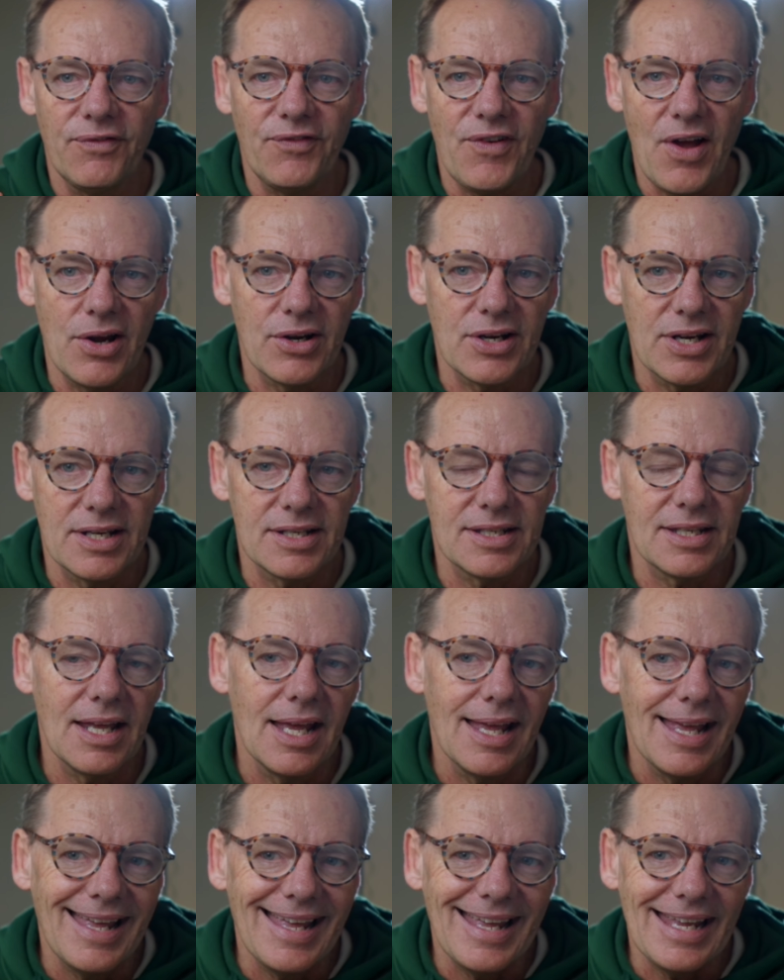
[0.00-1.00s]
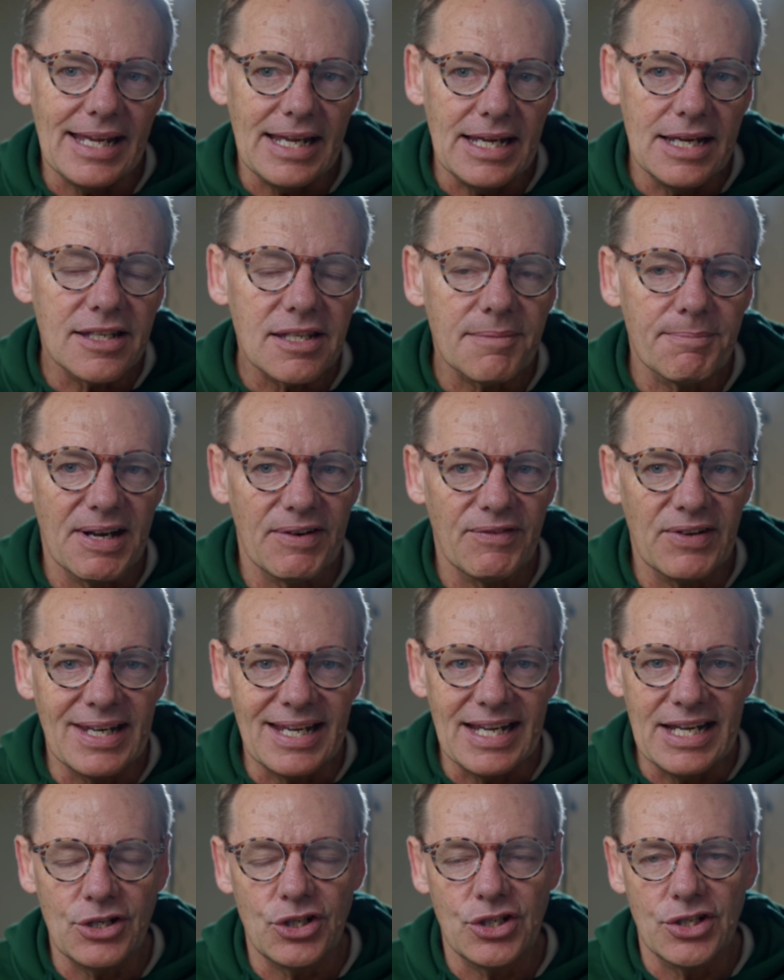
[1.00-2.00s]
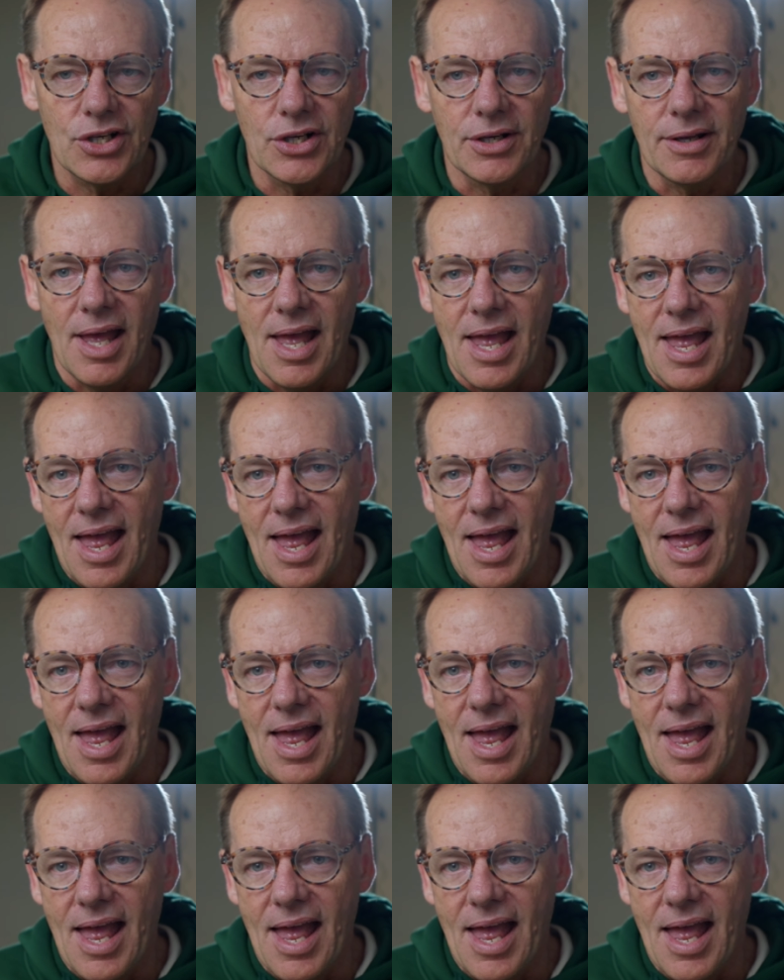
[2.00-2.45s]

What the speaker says: focus is a bit of an issue.